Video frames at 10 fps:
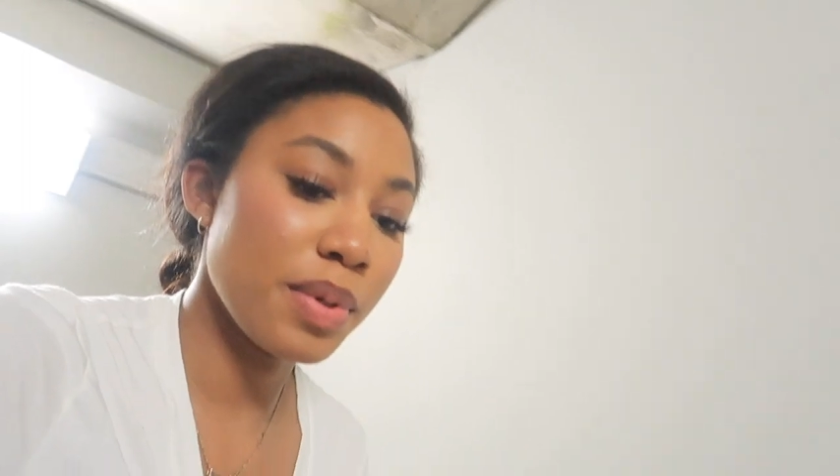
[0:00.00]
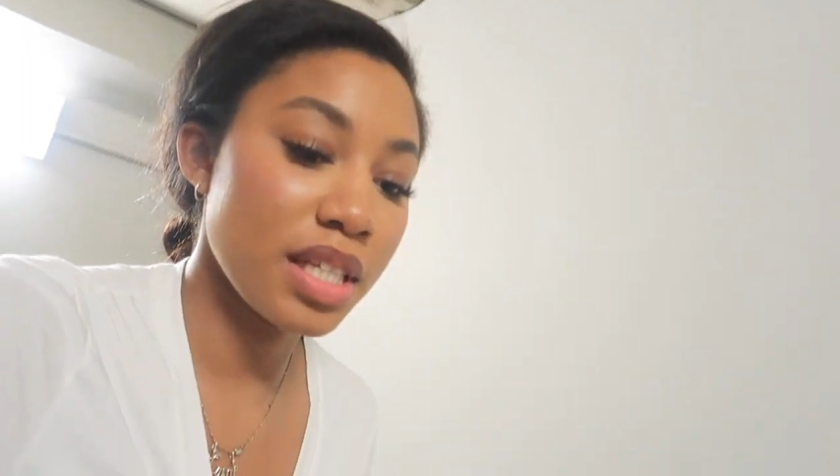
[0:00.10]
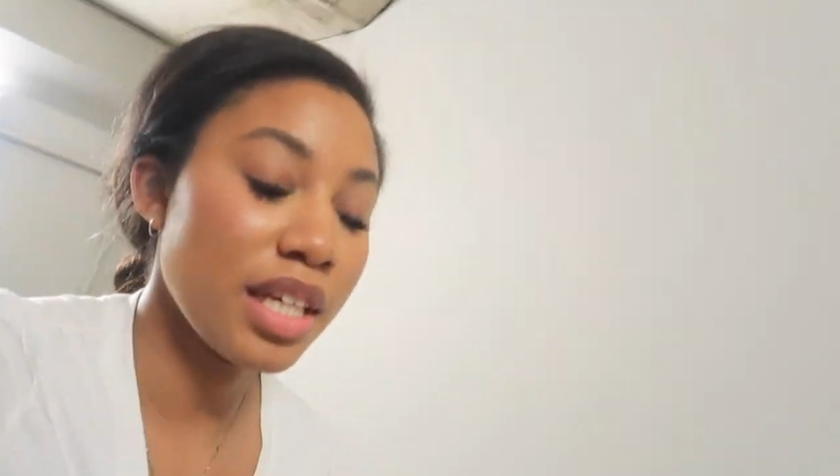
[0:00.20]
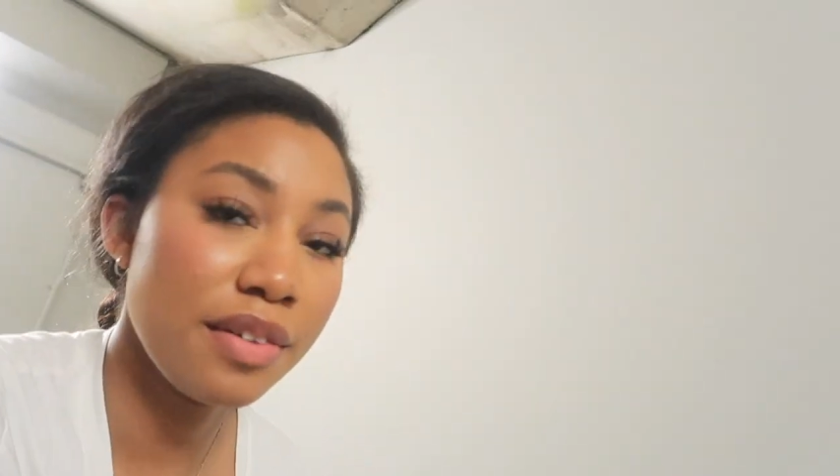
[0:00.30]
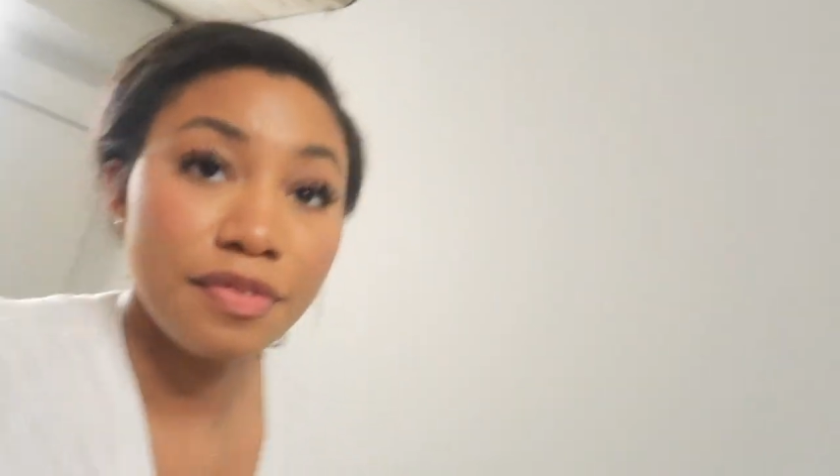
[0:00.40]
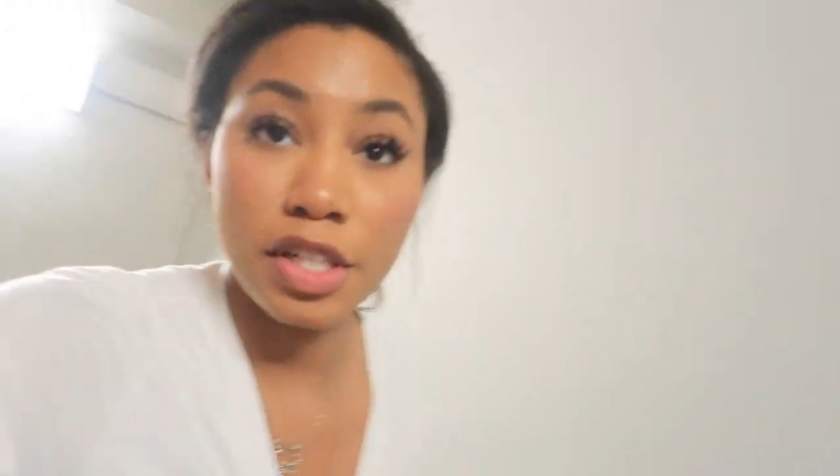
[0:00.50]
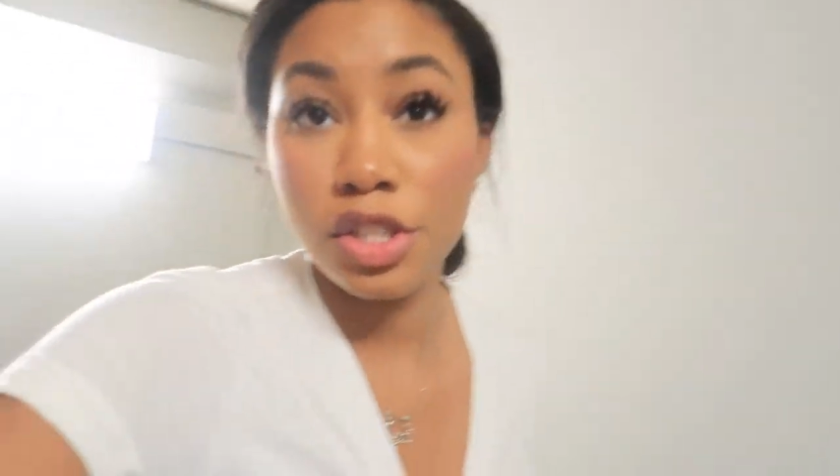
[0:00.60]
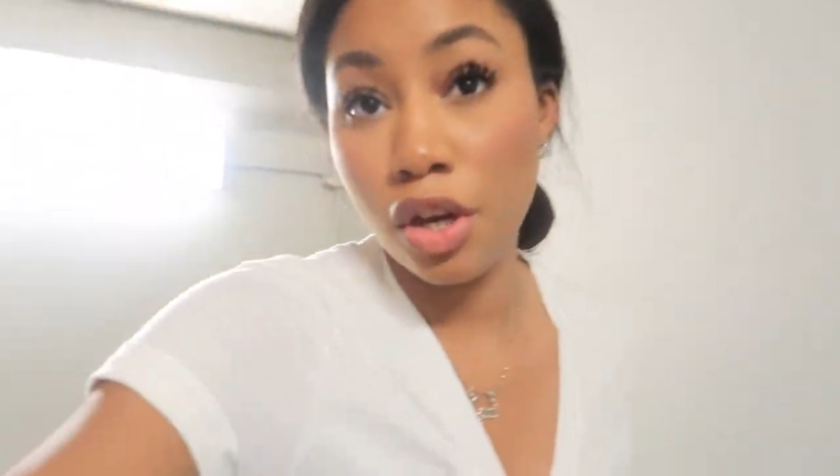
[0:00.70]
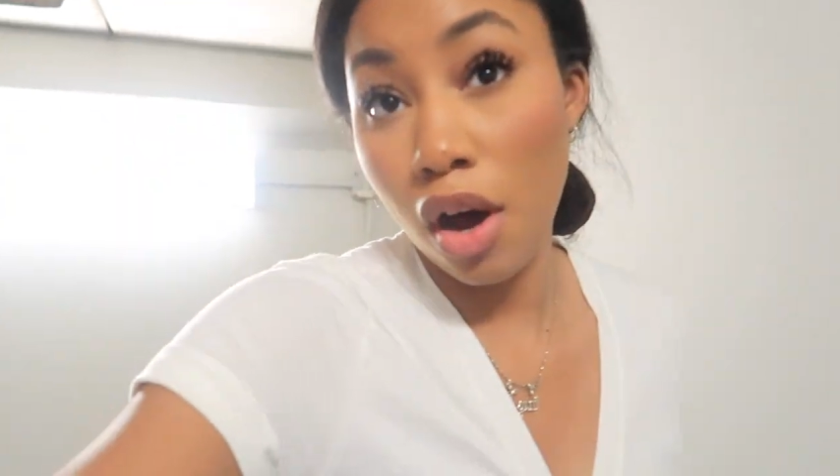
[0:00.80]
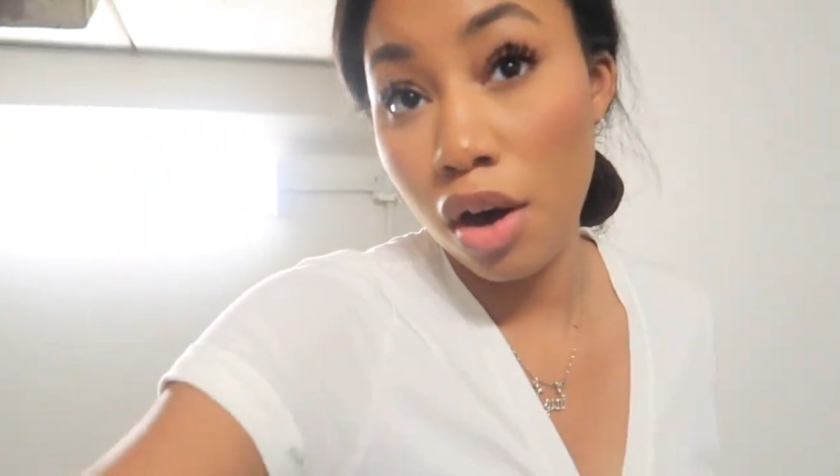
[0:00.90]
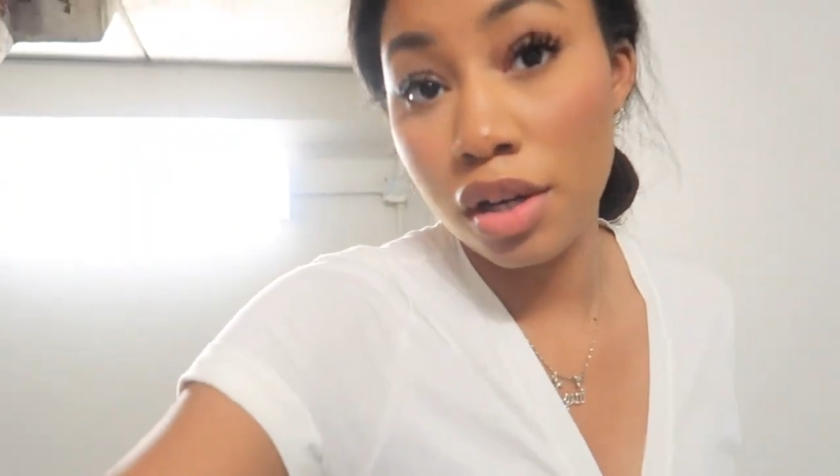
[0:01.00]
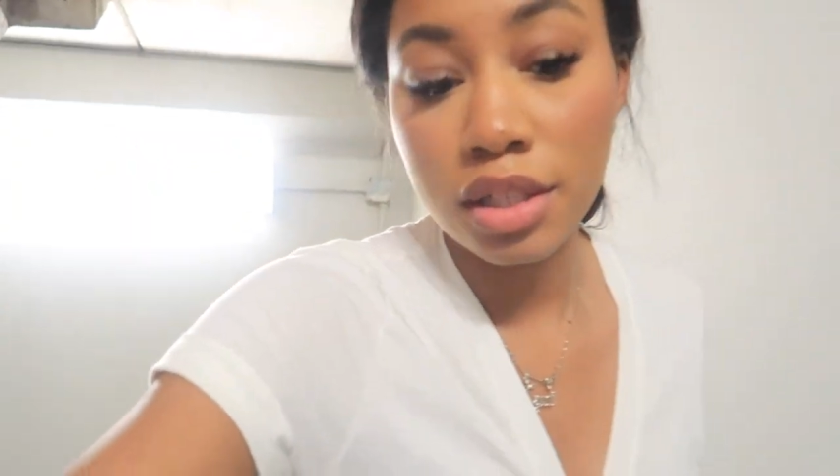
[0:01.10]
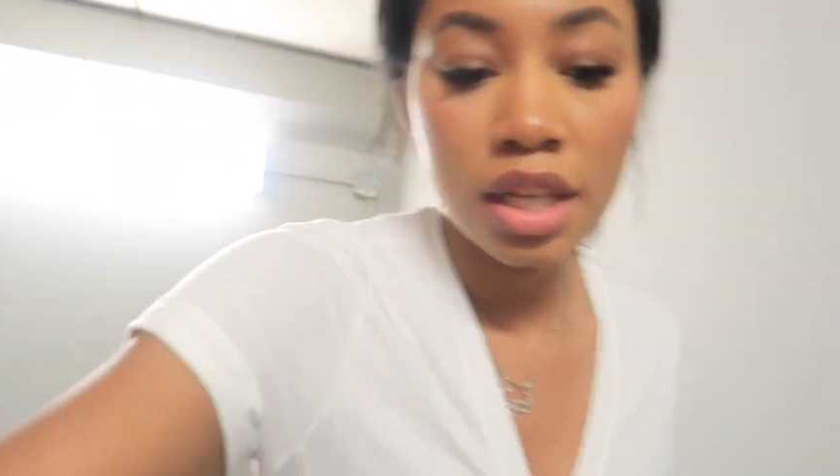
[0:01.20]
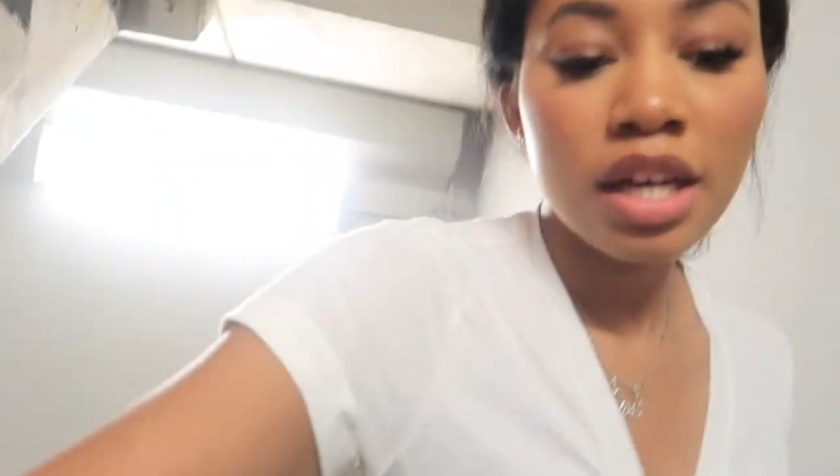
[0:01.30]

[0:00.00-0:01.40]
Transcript: because i didn't finish it all